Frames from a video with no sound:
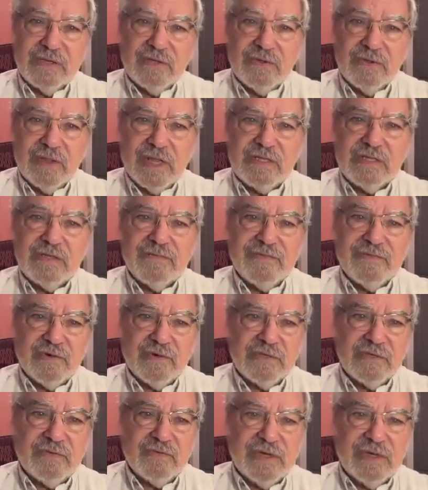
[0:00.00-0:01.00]
So that's the
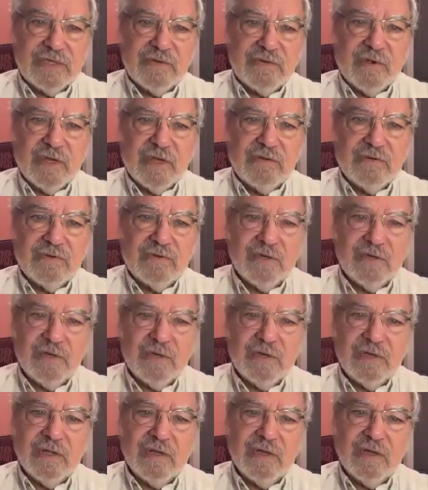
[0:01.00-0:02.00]
first reason why you
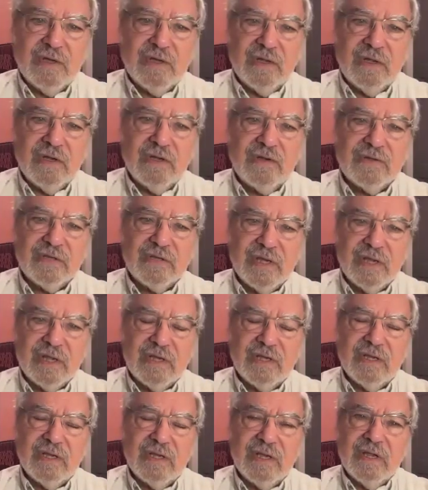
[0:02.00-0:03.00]
should
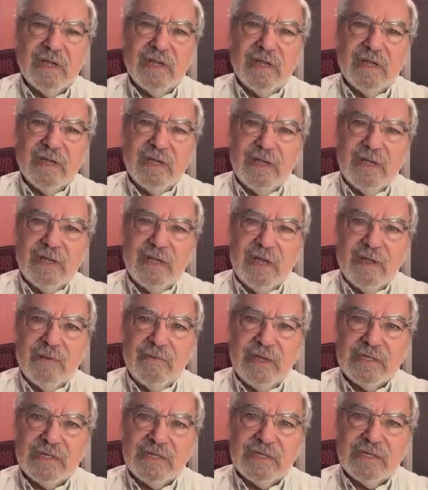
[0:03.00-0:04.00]
understand
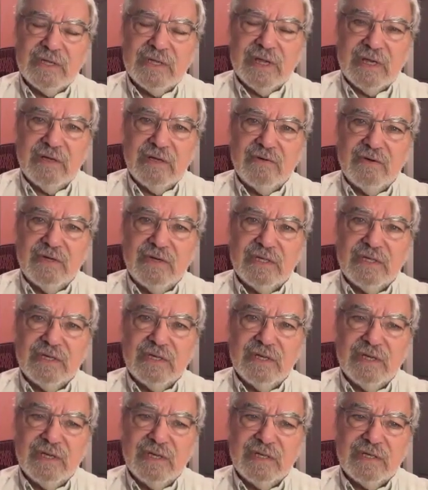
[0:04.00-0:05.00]
Hamas. The second
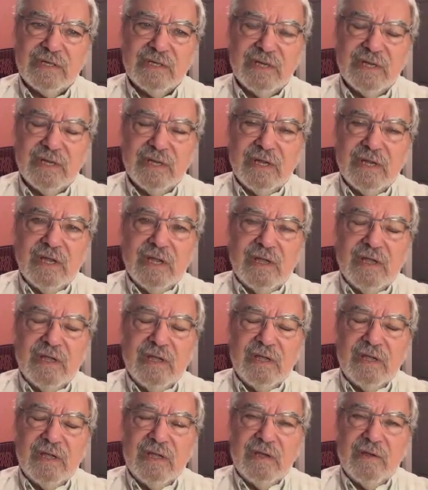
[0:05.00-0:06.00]
reason is
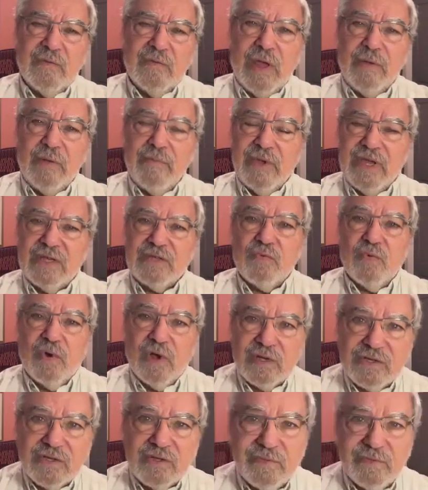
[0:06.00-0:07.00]
Hamas
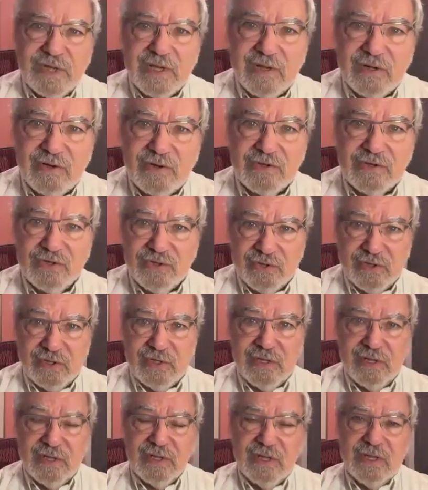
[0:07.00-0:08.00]
wants to be
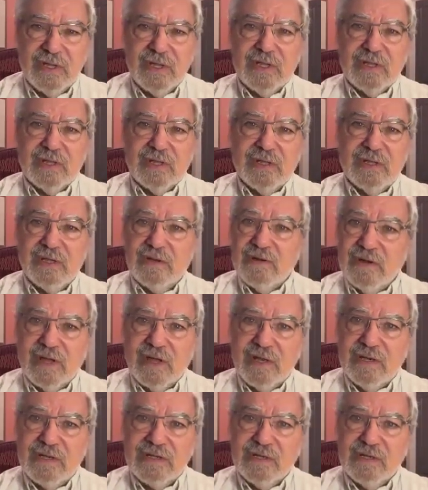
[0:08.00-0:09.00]
understood. They're
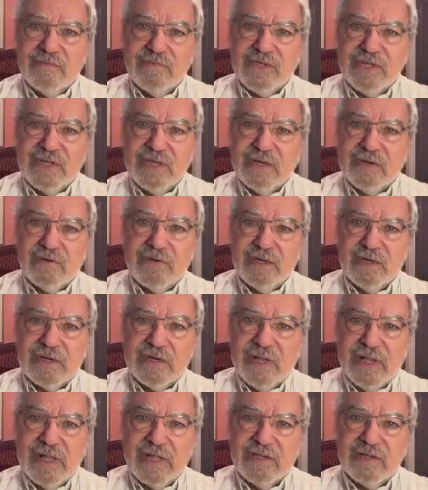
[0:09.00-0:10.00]
not some secret
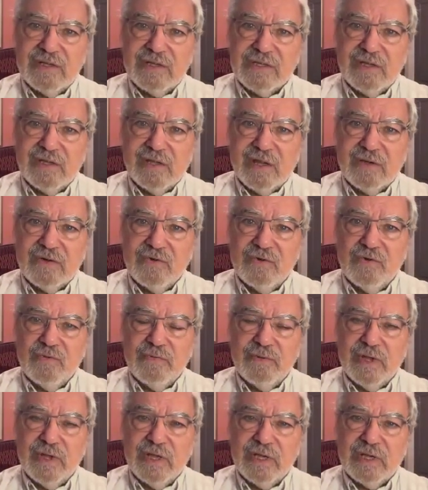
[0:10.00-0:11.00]
clandestine
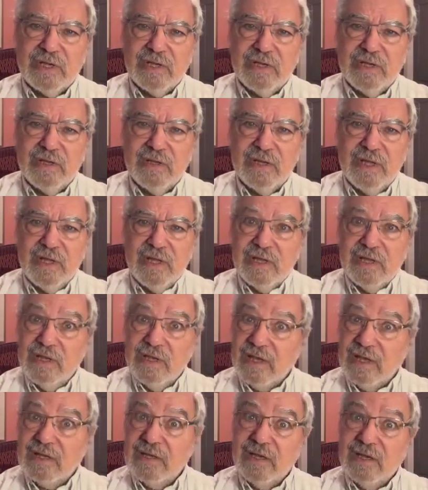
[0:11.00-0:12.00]
group like
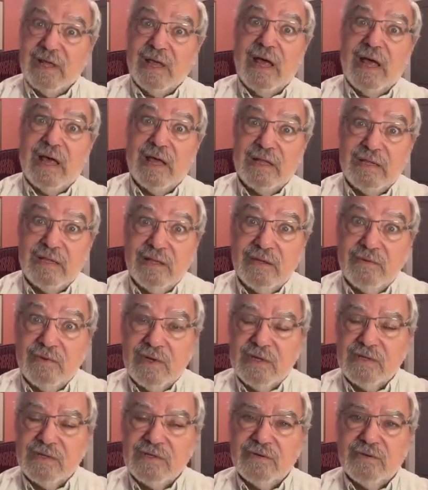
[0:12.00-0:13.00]
Al-Qaeda
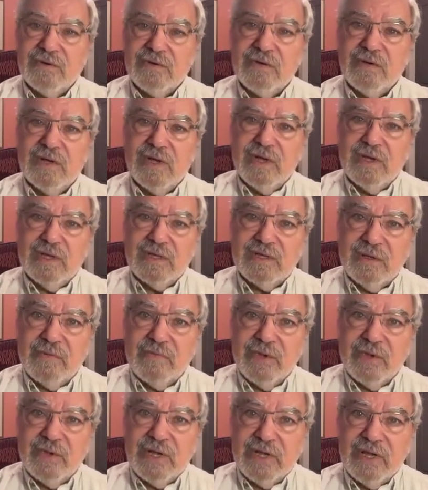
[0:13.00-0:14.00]
was or
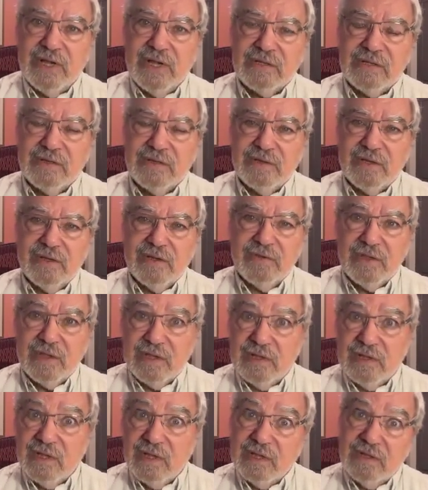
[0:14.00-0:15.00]
somebody else.
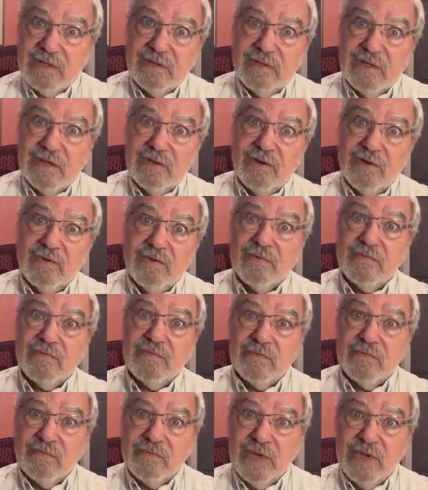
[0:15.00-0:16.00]
That they don't
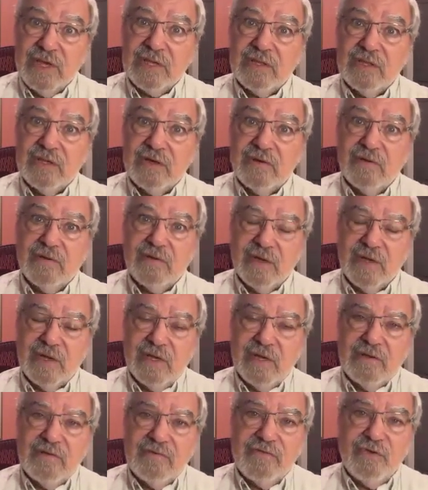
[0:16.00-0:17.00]
make their
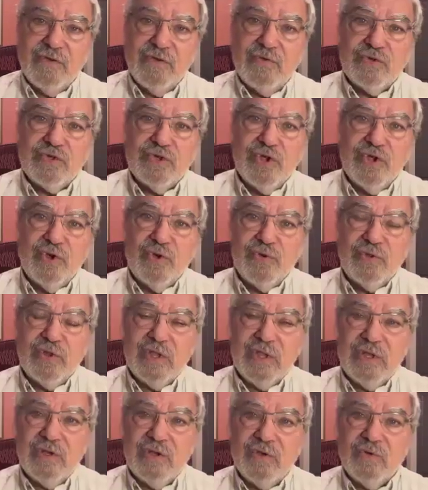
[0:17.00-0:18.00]
views known.
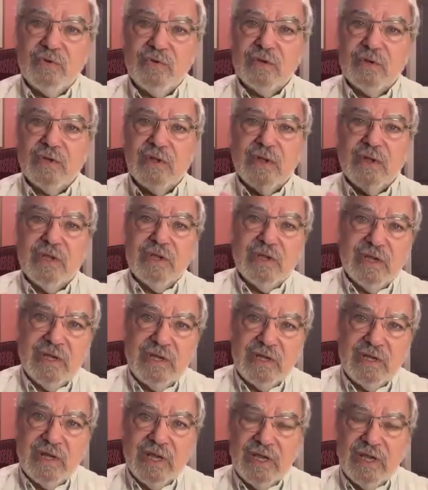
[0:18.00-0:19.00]
They don't
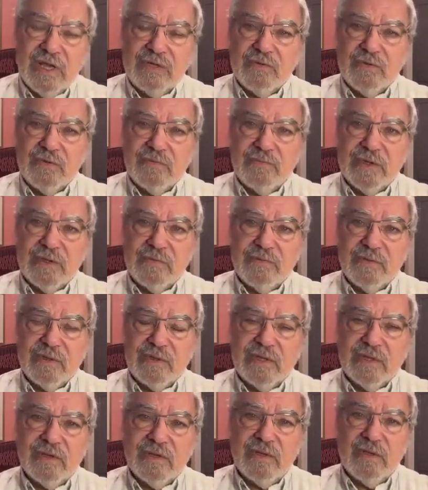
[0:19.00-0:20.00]
engage with
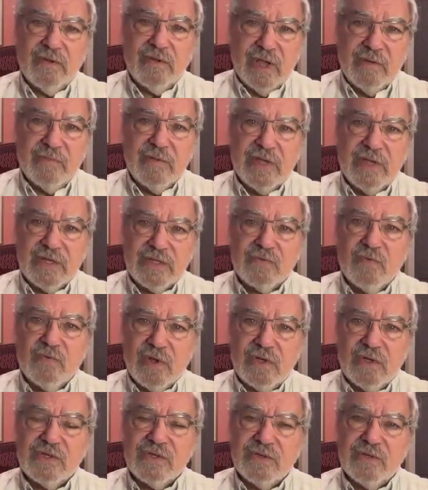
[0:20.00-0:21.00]
people. No, Hamas
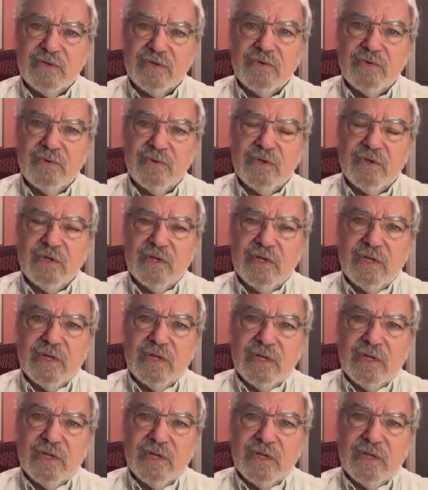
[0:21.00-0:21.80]
wants to